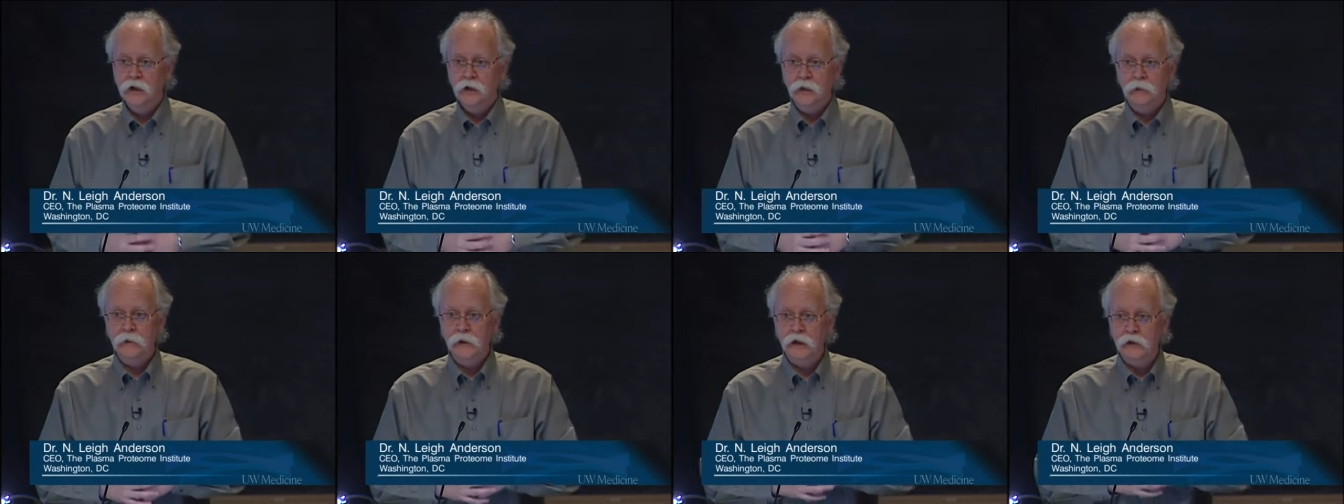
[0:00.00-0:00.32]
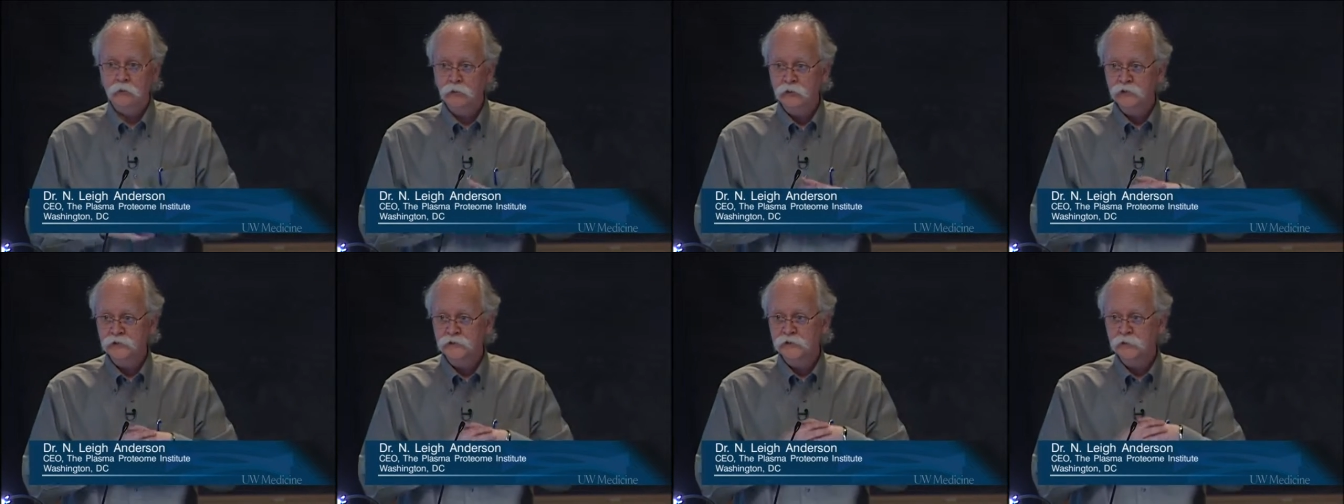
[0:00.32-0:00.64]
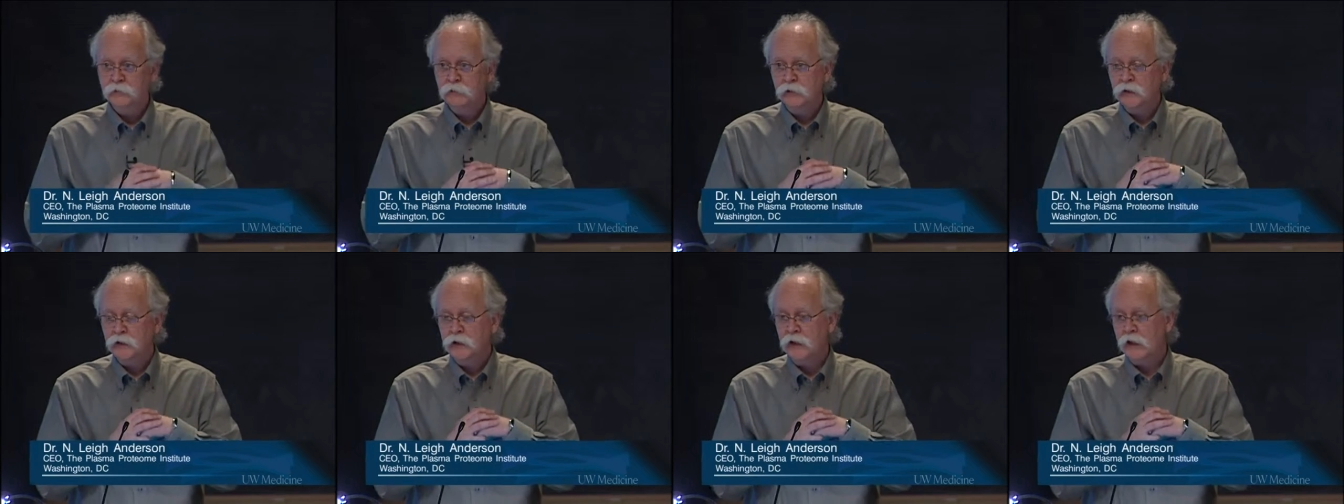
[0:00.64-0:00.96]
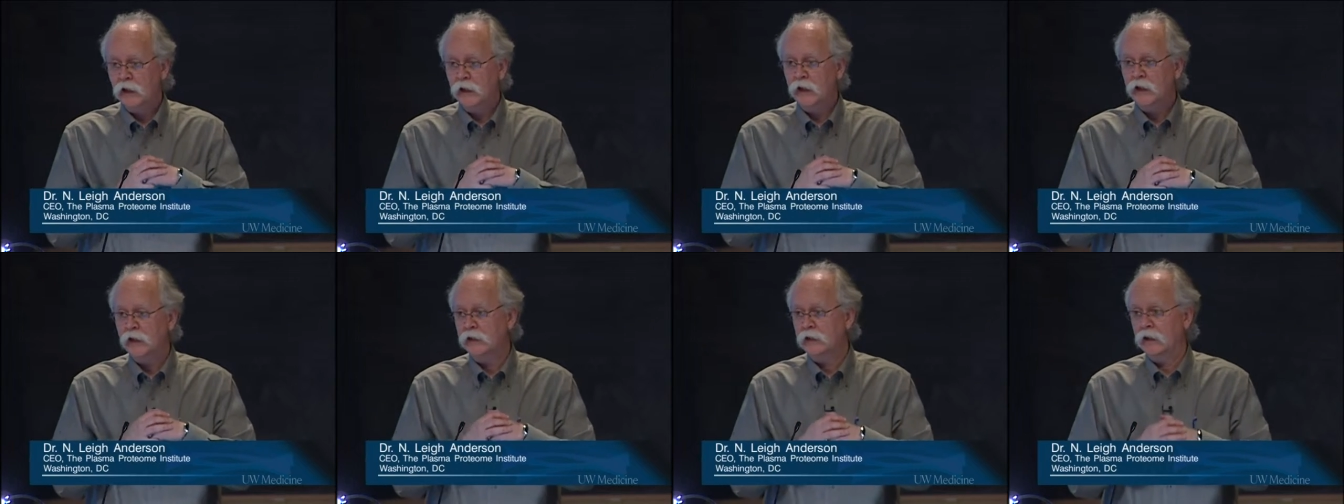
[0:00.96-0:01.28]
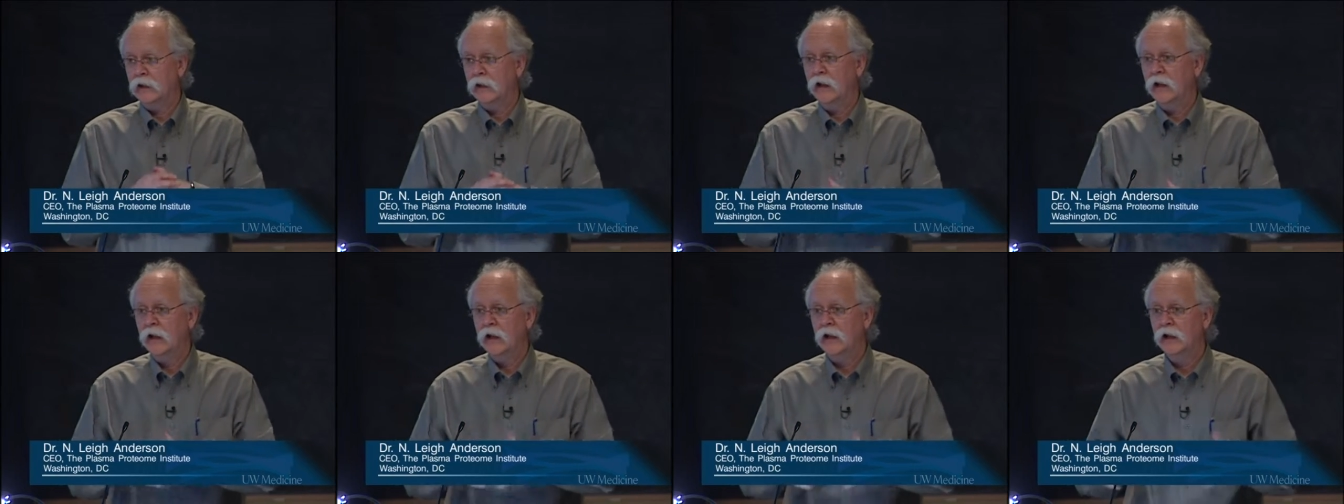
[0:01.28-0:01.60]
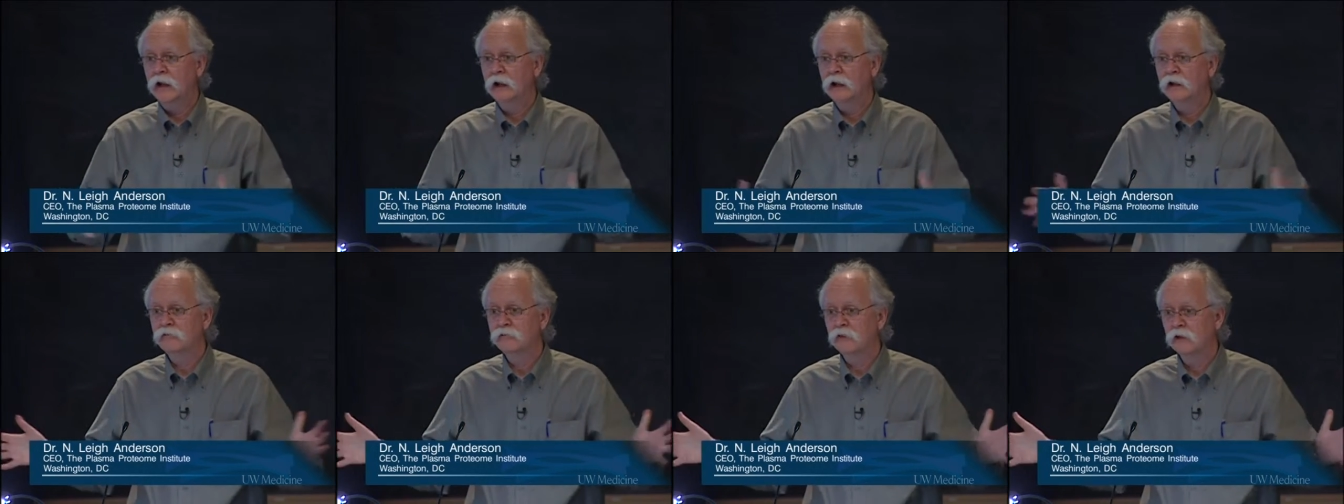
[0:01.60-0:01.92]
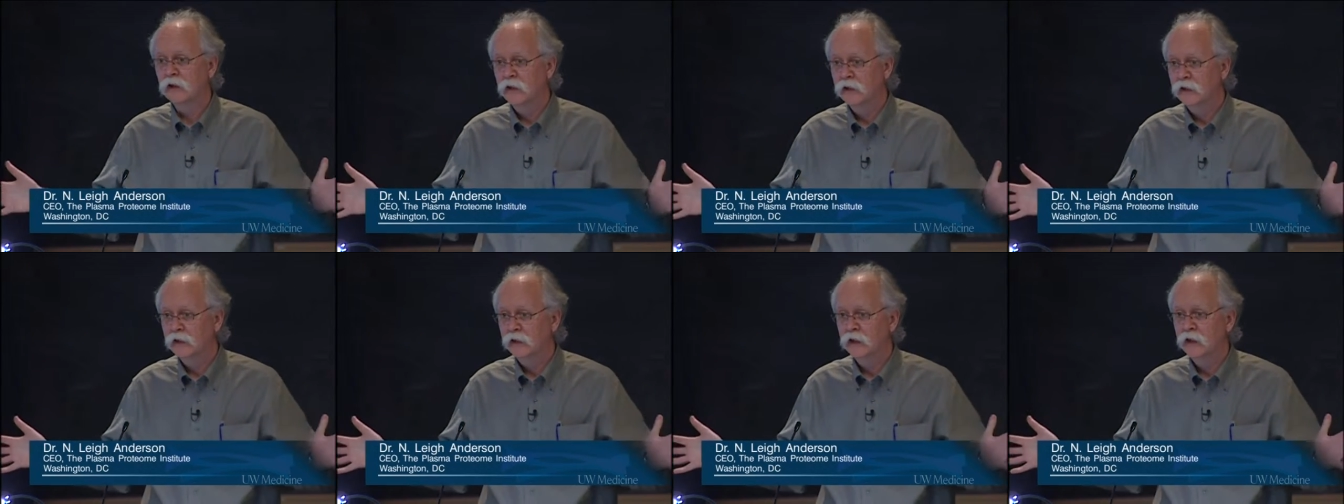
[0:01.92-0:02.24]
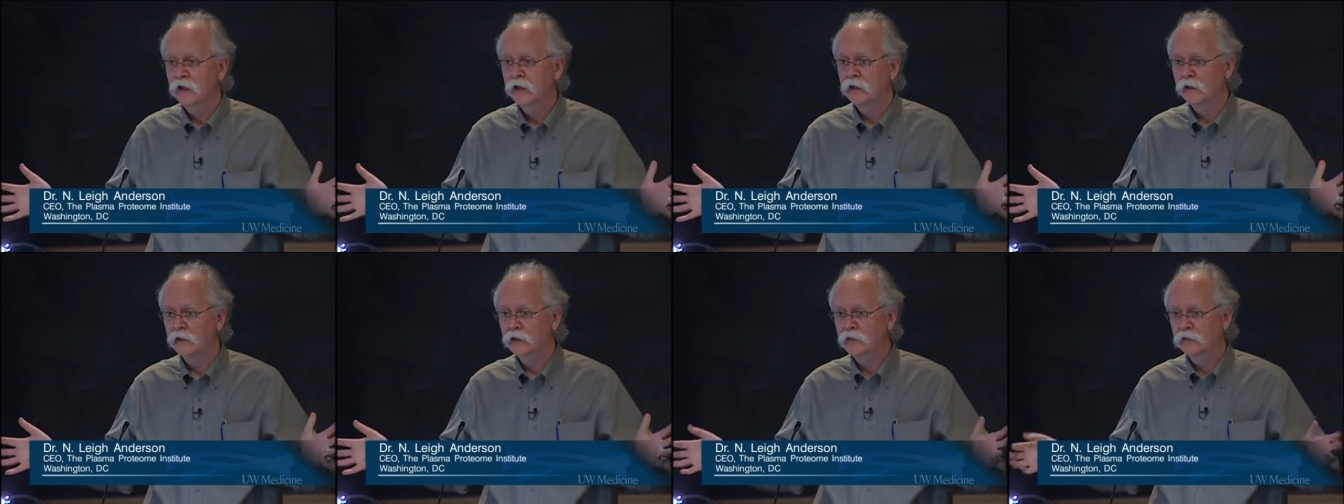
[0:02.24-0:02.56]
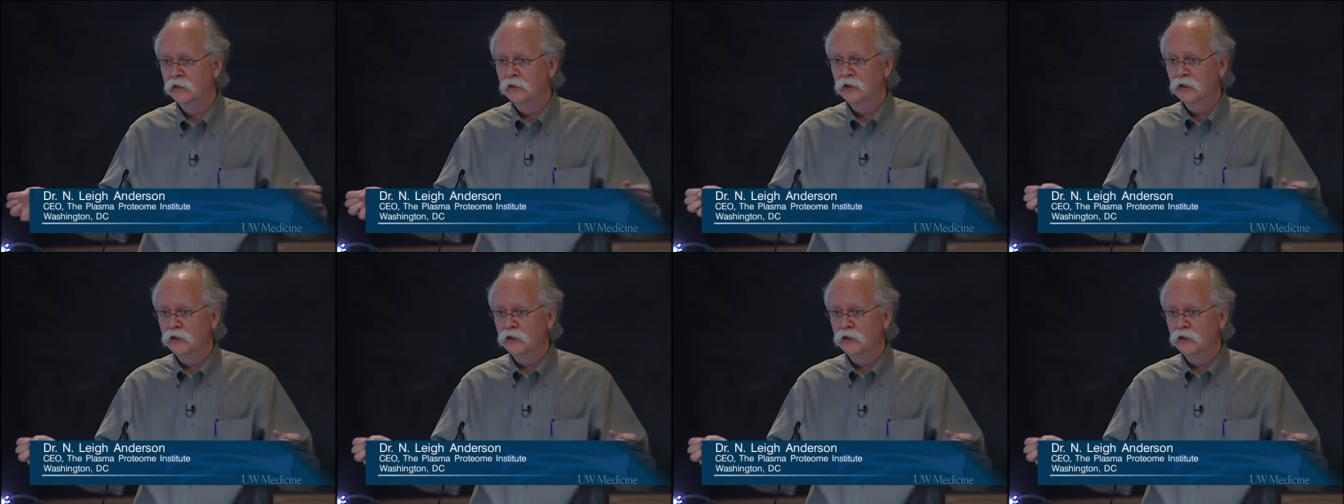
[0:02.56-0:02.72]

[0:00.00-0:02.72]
that will simply collect a hell of a lot of data,